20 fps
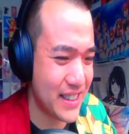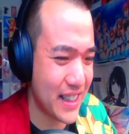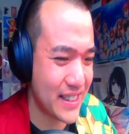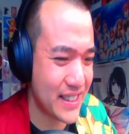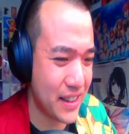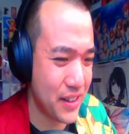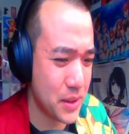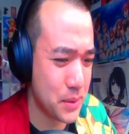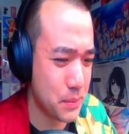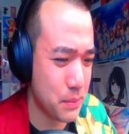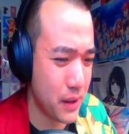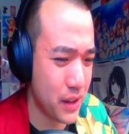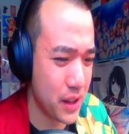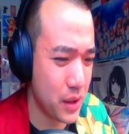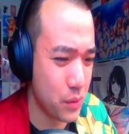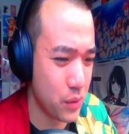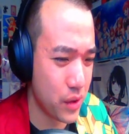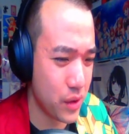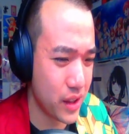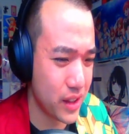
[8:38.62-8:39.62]
that's how his body
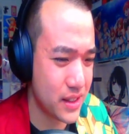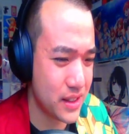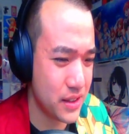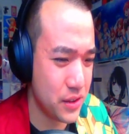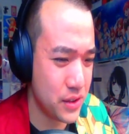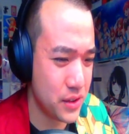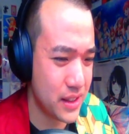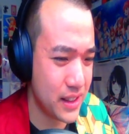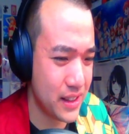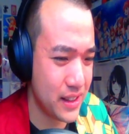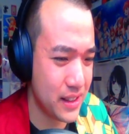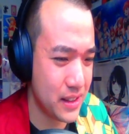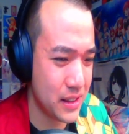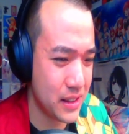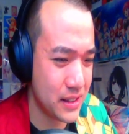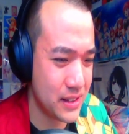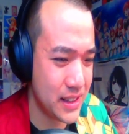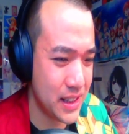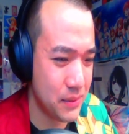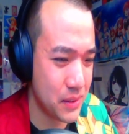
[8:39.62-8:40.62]
works. Using
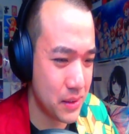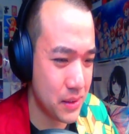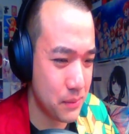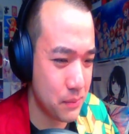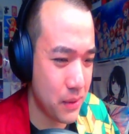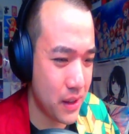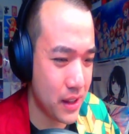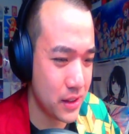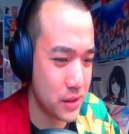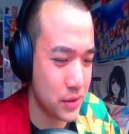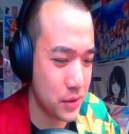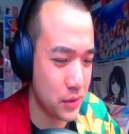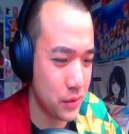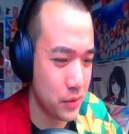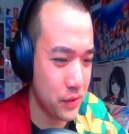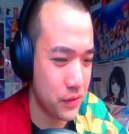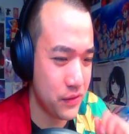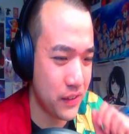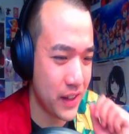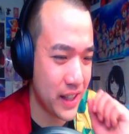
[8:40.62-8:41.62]
the demon part to
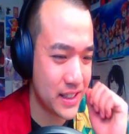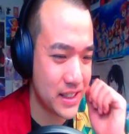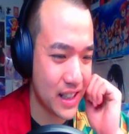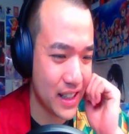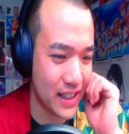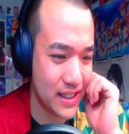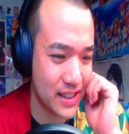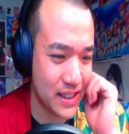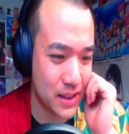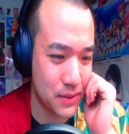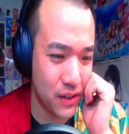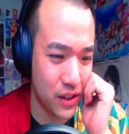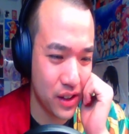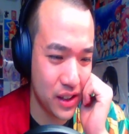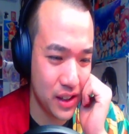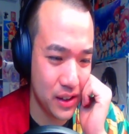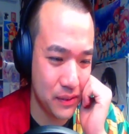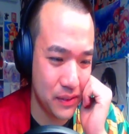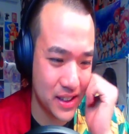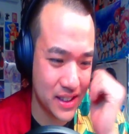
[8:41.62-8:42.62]
revitalize his
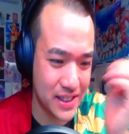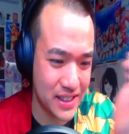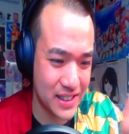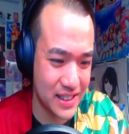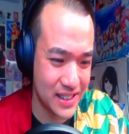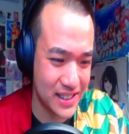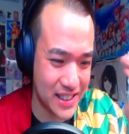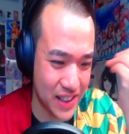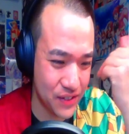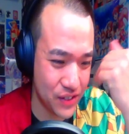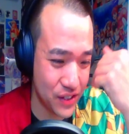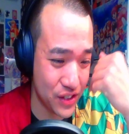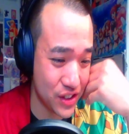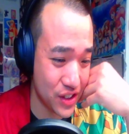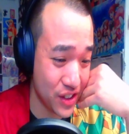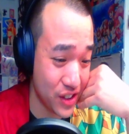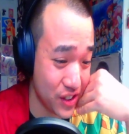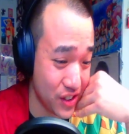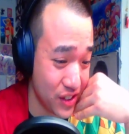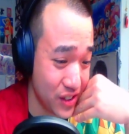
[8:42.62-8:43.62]
body because he's a demon,
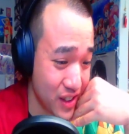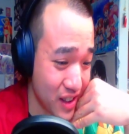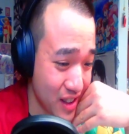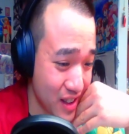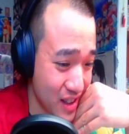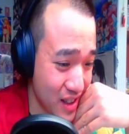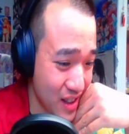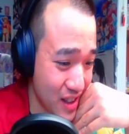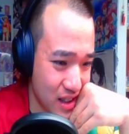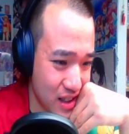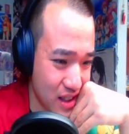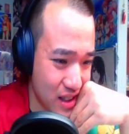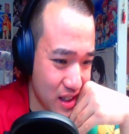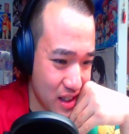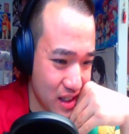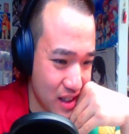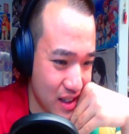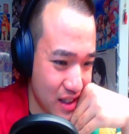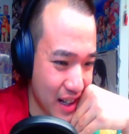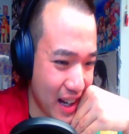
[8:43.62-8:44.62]
too.
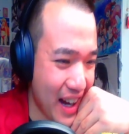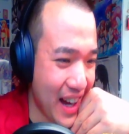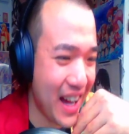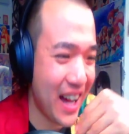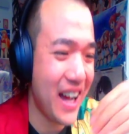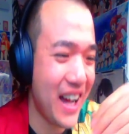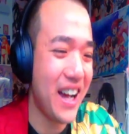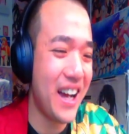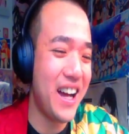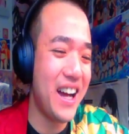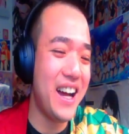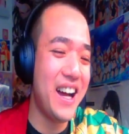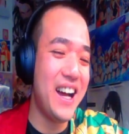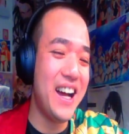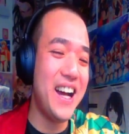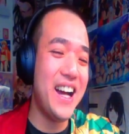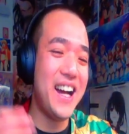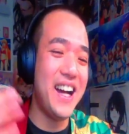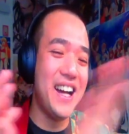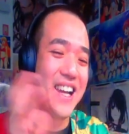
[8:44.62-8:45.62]

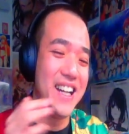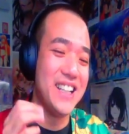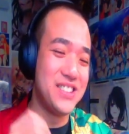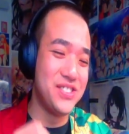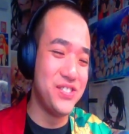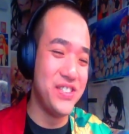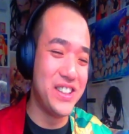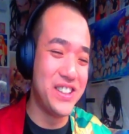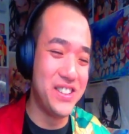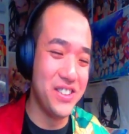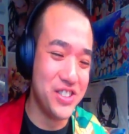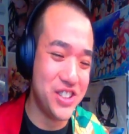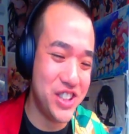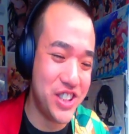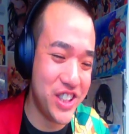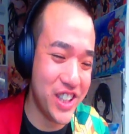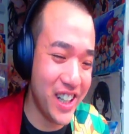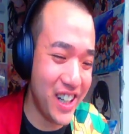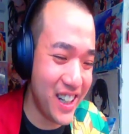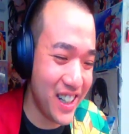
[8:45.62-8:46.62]
Yeah! With those
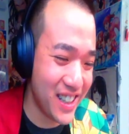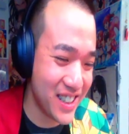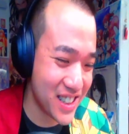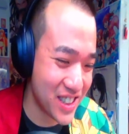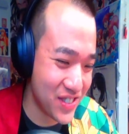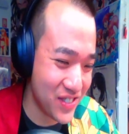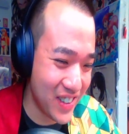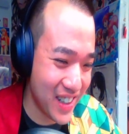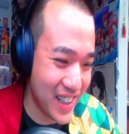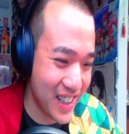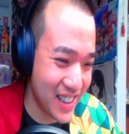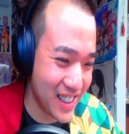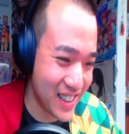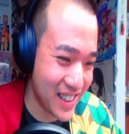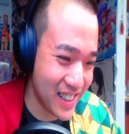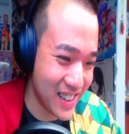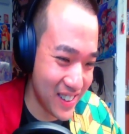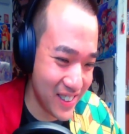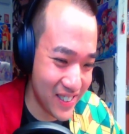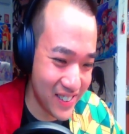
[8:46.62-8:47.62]
jaws, man.
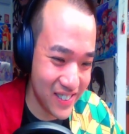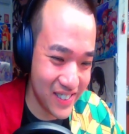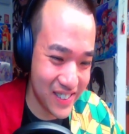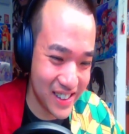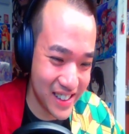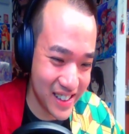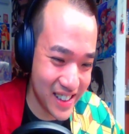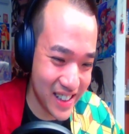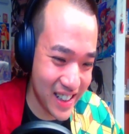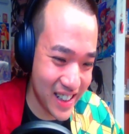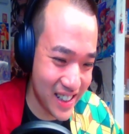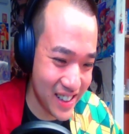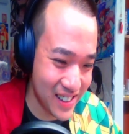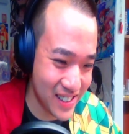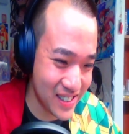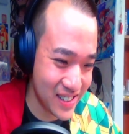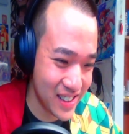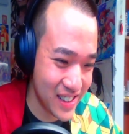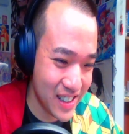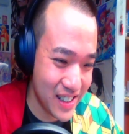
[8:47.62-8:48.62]
Holy
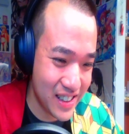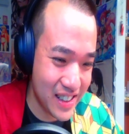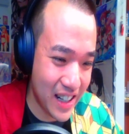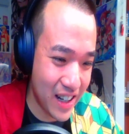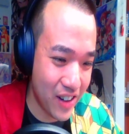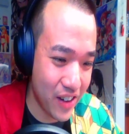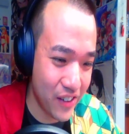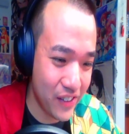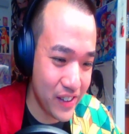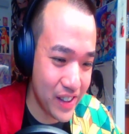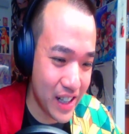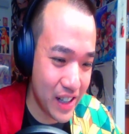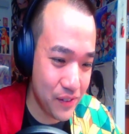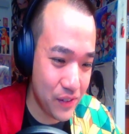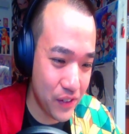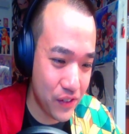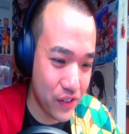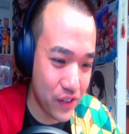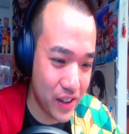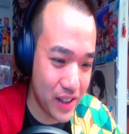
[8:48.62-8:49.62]
cow. Now hurry up
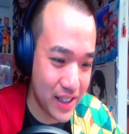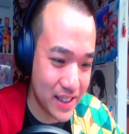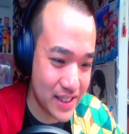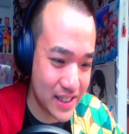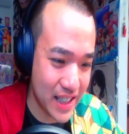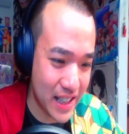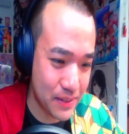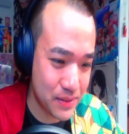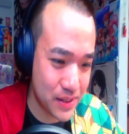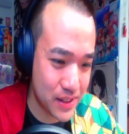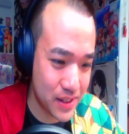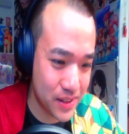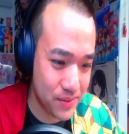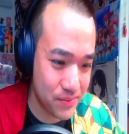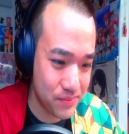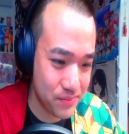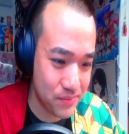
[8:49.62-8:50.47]
before he escapes.